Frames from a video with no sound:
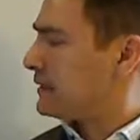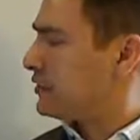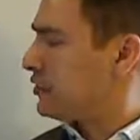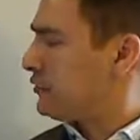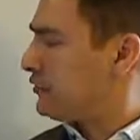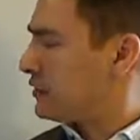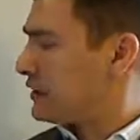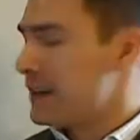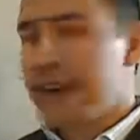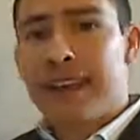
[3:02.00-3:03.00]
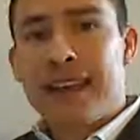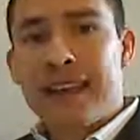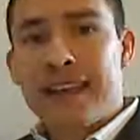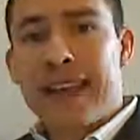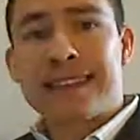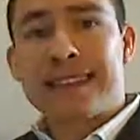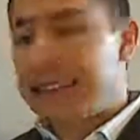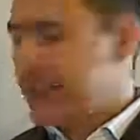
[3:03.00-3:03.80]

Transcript: suits, gets into